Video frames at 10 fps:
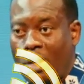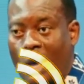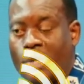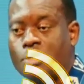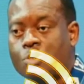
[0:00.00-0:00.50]

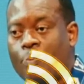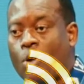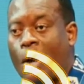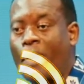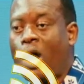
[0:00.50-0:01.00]
and he
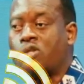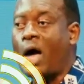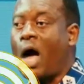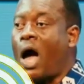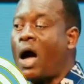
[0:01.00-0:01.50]
spoke
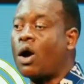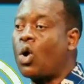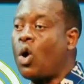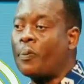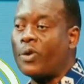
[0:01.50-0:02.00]
about our
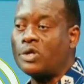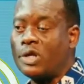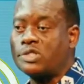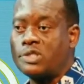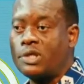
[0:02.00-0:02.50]
corporate
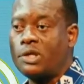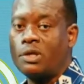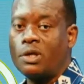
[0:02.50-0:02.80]
destiny